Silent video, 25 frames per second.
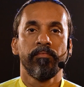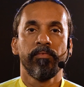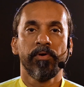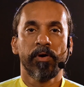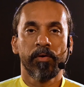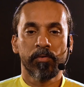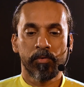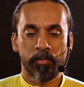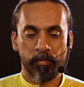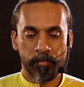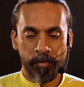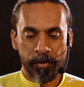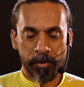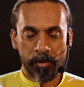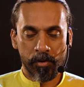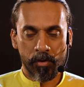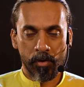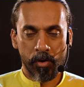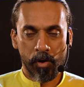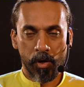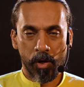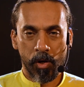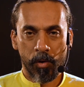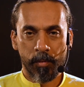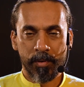we have to
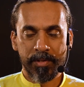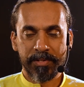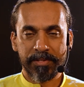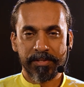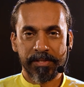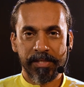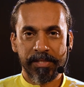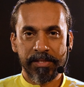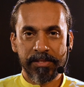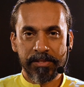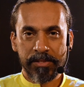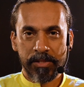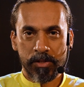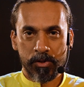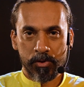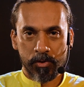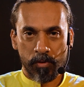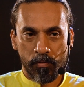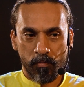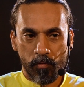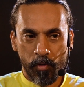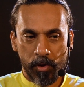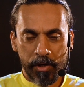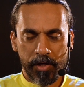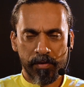withdraw our senses or
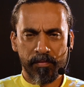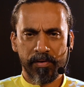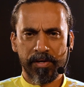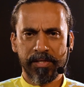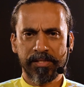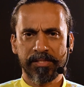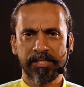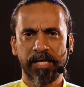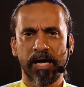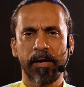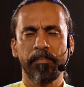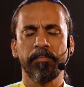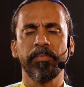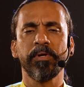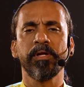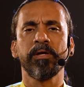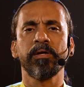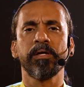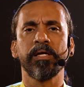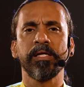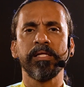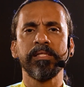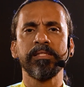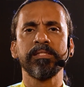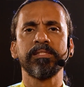whatever is happening
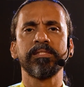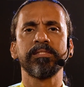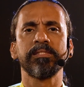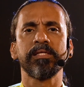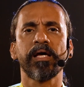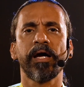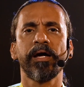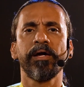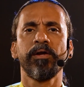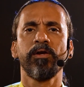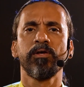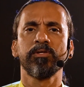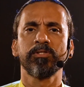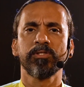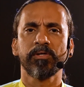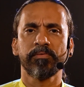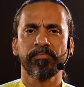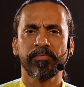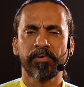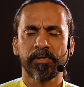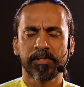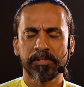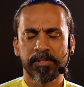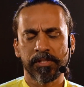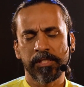inside us of
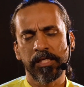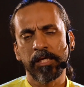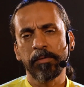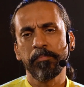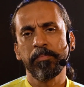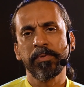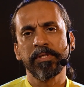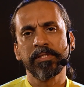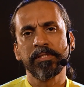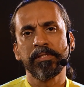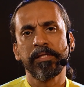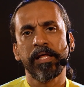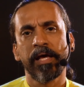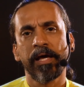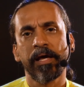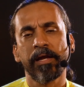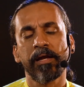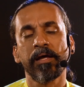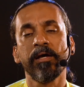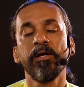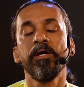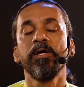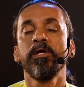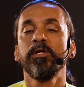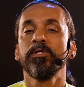us, keep it there,
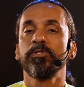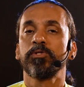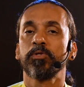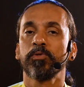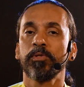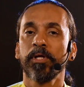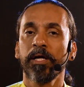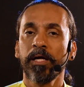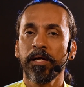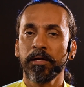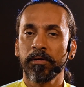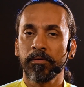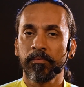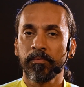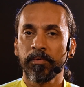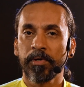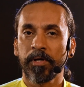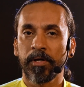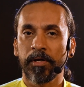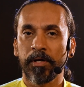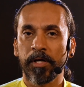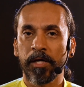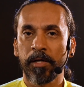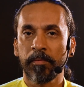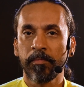so that we
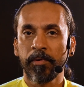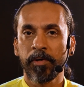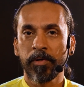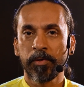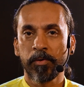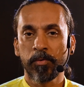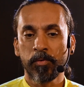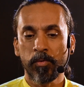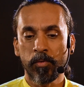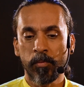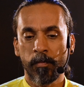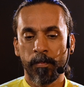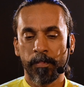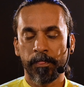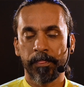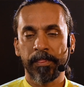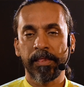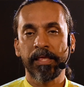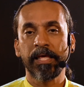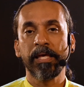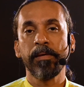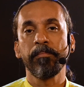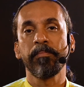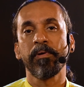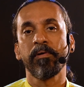are able to
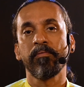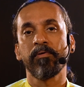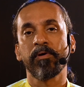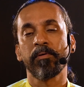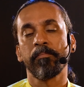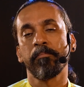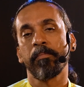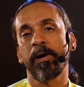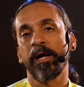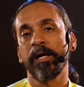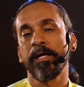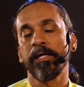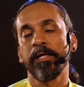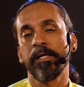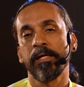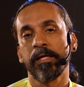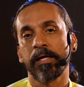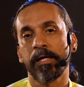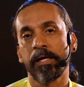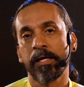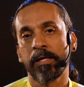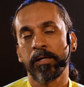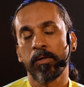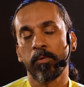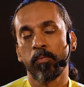keep our mind
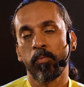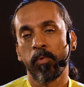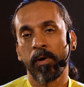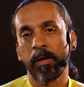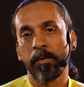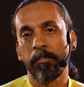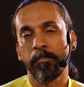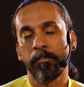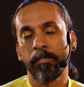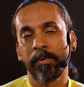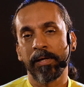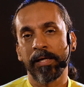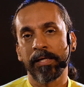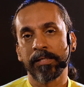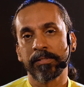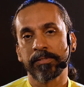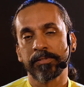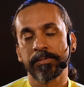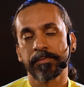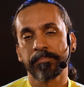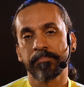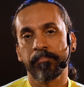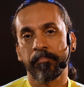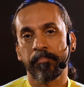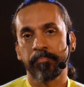at one place.
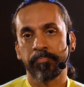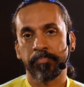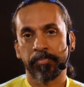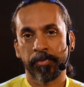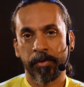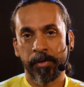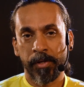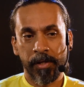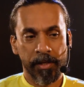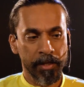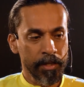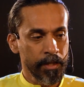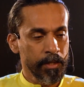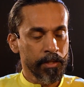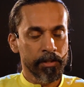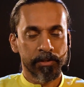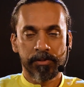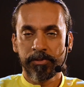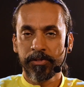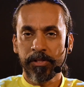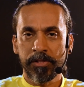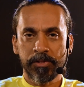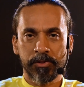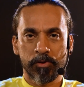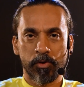Okay,
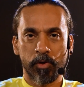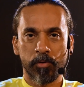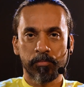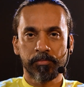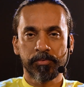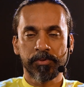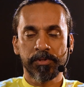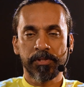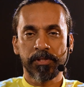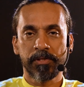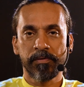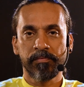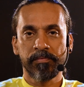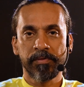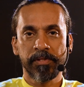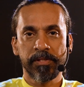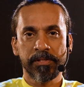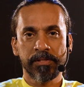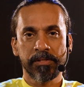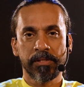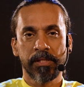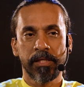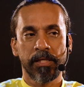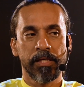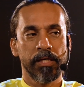just observe
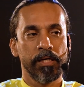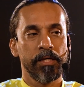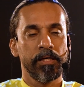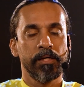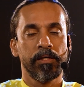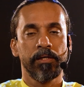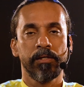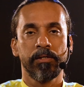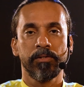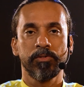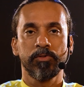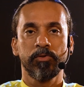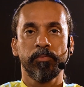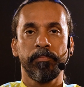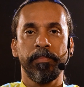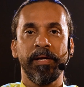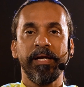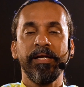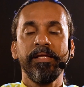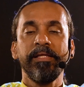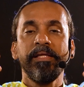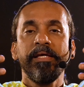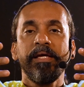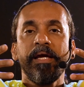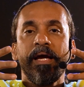this. So
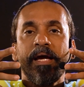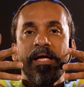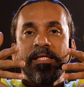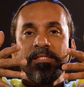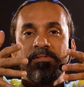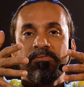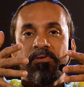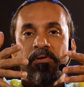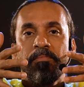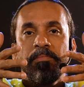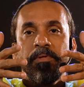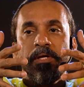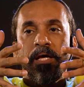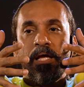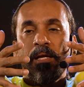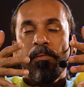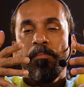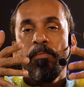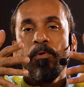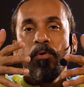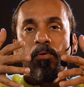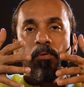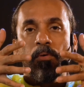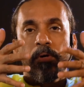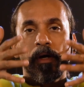bend the hands from the
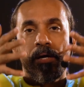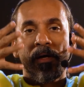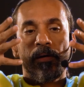elbow,